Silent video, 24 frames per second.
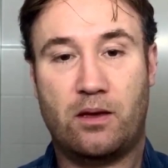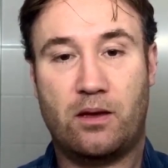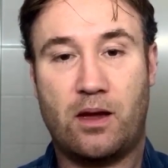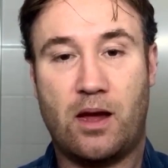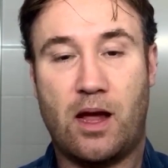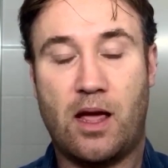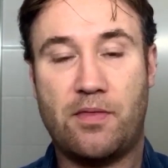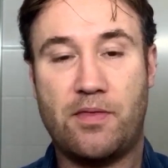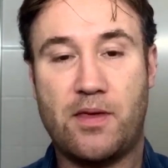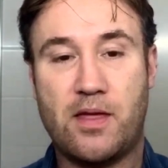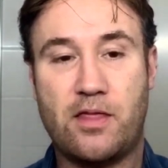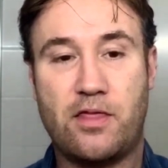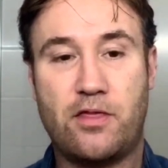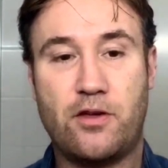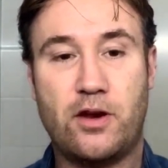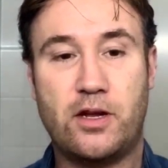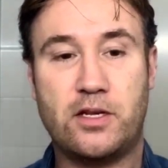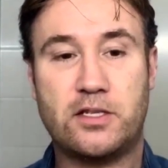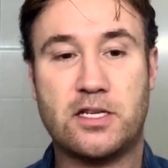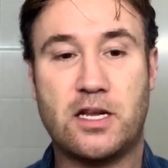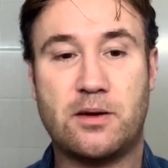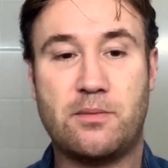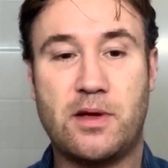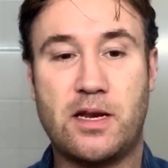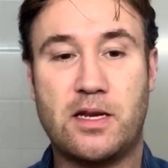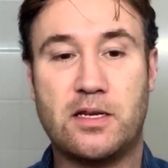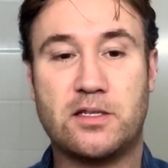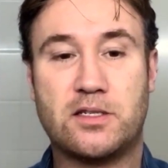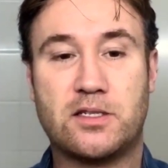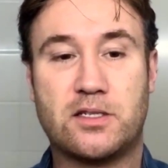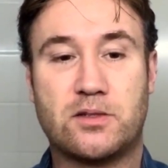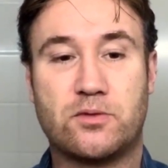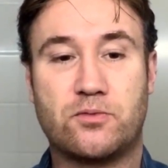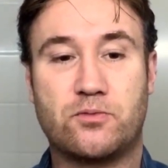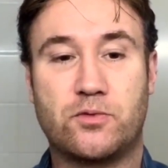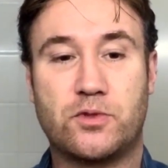And then 30
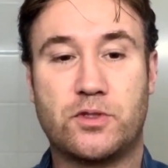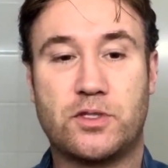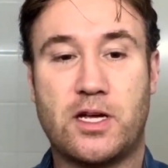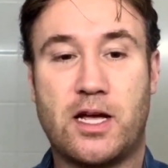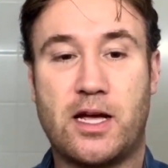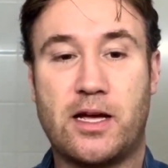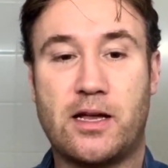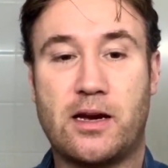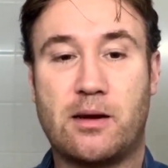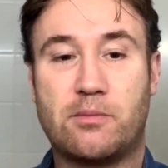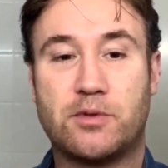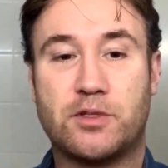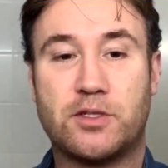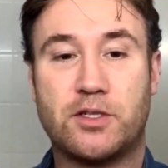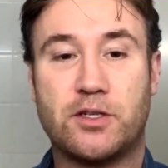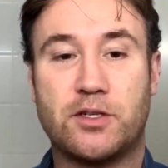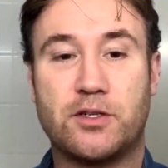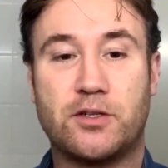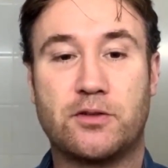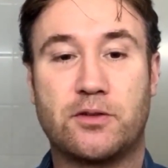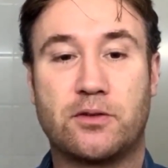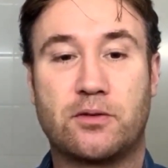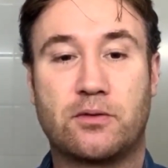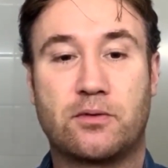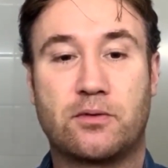centimeters would take it up to